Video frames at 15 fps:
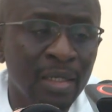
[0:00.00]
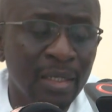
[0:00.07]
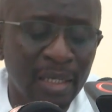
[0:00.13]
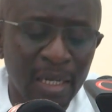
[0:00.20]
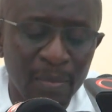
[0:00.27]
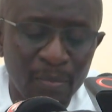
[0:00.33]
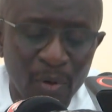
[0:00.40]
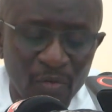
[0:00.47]

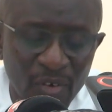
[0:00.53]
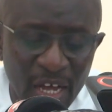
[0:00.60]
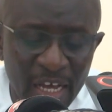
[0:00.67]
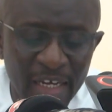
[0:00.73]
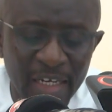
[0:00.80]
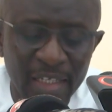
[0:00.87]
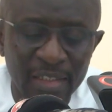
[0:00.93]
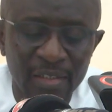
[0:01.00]
They
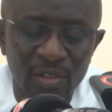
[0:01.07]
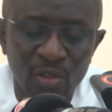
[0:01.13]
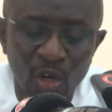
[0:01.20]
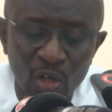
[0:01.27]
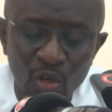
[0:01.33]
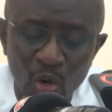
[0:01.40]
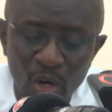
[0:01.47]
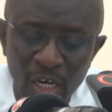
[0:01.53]
provided
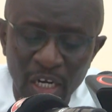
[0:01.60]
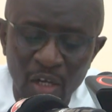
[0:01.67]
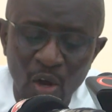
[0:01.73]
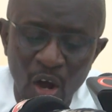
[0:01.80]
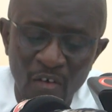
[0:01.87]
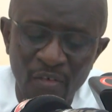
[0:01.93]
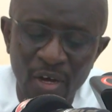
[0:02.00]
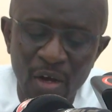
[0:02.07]
not only
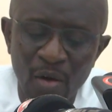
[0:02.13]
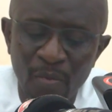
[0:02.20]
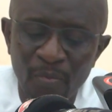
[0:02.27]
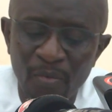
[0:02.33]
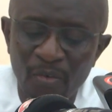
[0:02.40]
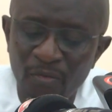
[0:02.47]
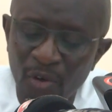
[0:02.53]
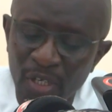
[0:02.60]
cover up
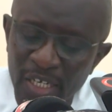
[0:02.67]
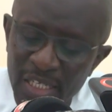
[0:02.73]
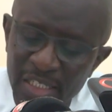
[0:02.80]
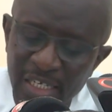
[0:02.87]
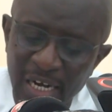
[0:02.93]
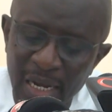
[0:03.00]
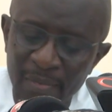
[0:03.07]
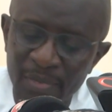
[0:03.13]
for these
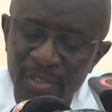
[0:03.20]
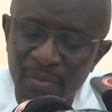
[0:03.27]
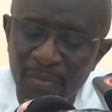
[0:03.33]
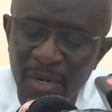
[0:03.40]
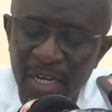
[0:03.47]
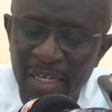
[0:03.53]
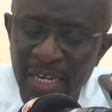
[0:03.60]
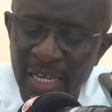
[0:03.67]
crimes
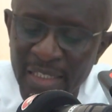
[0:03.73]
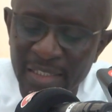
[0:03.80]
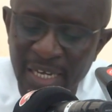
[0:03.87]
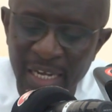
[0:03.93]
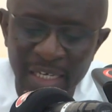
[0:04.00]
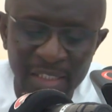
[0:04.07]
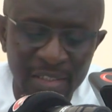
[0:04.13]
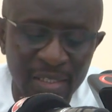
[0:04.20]
by their
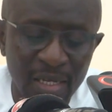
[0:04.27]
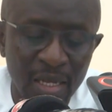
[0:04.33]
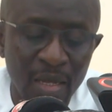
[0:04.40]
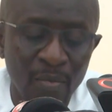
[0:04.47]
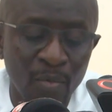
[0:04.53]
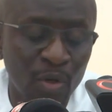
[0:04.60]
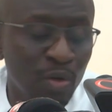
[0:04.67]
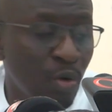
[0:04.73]
silence,
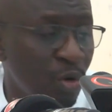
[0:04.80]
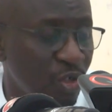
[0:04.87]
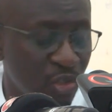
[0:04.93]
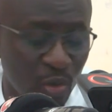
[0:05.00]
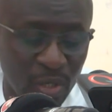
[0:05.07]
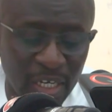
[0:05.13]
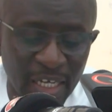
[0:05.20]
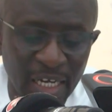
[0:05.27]
but
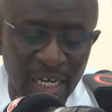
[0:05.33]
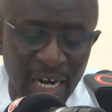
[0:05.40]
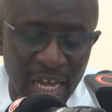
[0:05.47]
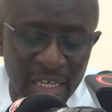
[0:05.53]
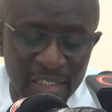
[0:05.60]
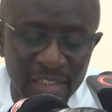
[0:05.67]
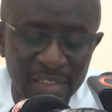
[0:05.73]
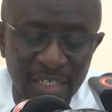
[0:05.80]
also
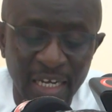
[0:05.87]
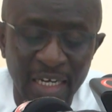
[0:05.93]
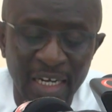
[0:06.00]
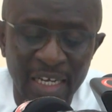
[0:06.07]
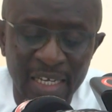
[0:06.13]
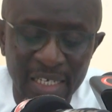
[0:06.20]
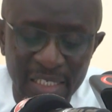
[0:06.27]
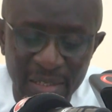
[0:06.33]
legalized and
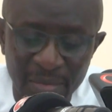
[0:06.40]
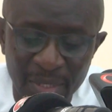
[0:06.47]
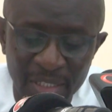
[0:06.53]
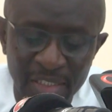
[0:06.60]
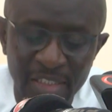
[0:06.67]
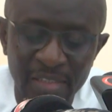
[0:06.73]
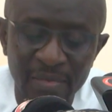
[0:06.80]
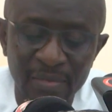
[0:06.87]

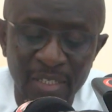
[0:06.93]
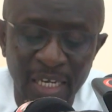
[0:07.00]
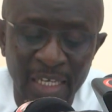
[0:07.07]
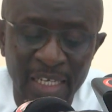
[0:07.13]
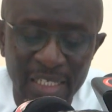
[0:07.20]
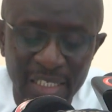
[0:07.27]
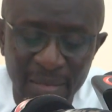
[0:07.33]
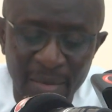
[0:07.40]

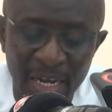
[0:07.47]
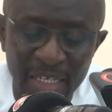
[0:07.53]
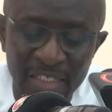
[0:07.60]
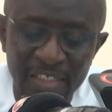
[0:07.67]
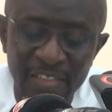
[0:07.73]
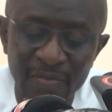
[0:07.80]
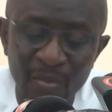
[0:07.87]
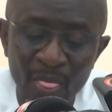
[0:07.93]

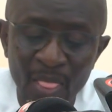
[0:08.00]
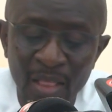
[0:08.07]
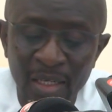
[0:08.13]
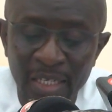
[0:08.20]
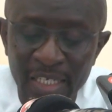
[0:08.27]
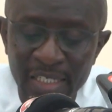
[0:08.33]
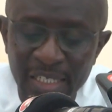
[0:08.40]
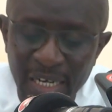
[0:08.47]
legitimized
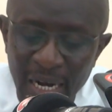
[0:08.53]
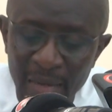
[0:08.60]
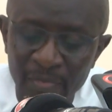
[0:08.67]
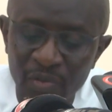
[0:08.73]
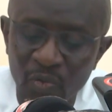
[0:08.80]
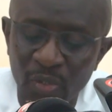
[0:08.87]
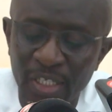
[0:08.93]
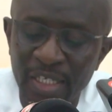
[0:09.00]
these
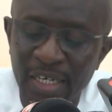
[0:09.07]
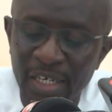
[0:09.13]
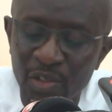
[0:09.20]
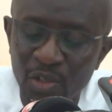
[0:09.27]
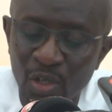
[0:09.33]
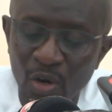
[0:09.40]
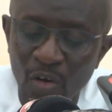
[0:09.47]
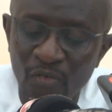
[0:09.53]
crimes with the
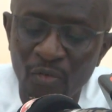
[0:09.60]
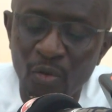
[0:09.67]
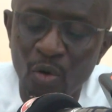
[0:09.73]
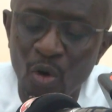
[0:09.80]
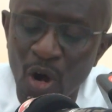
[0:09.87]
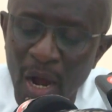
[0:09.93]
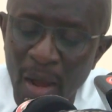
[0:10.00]
creation of or